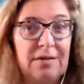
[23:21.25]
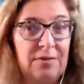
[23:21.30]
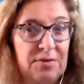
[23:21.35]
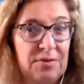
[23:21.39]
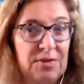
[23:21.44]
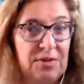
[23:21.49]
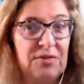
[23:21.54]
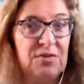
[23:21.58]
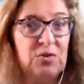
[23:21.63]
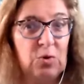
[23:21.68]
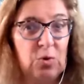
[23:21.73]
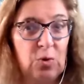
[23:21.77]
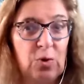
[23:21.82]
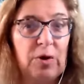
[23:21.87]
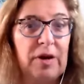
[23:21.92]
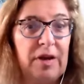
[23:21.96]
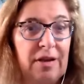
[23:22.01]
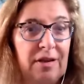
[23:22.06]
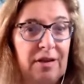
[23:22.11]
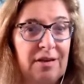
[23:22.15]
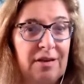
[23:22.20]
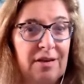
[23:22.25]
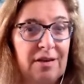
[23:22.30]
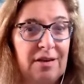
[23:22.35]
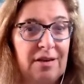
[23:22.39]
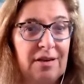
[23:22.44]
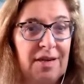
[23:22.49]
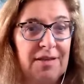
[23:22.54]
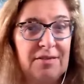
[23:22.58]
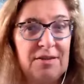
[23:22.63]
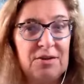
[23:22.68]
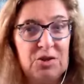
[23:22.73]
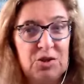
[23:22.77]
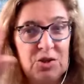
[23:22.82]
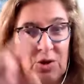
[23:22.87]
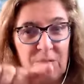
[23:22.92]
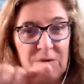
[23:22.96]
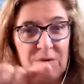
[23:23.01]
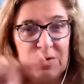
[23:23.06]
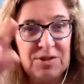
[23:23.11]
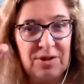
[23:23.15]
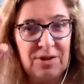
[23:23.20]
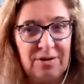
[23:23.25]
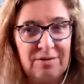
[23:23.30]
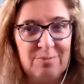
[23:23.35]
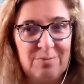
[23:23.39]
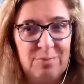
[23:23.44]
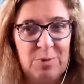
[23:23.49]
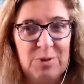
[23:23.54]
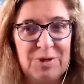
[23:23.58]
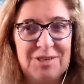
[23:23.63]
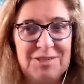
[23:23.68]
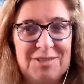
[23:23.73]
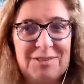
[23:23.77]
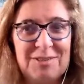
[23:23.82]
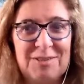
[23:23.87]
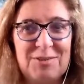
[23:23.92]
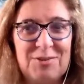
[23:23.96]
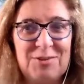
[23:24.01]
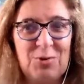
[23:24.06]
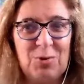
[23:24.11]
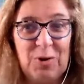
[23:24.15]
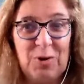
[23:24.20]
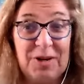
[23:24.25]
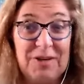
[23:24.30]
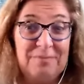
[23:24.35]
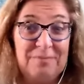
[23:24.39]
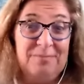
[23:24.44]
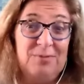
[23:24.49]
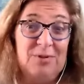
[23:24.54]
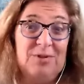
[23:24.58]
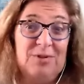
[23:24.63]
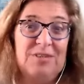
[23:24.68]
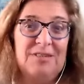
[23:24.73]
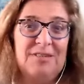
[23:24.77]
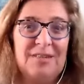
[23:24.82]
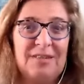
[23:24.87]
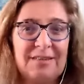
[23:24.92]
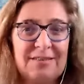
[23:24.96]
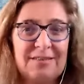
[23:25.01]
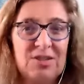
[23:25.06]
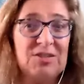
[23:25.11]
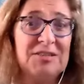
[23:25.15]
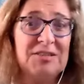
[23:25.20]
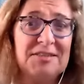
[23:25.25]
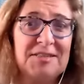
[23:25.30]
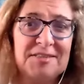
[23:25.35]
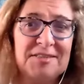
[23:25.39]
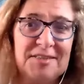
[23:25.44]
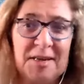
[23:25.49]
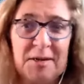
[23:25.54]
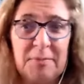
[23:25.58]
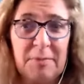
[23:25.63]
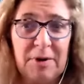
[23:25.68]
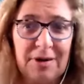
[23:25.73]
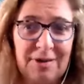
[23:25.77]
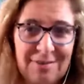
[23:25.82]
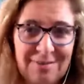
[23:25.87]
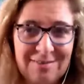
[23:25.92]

There's a story, and the jokes are put into the story. Just as a sidebar.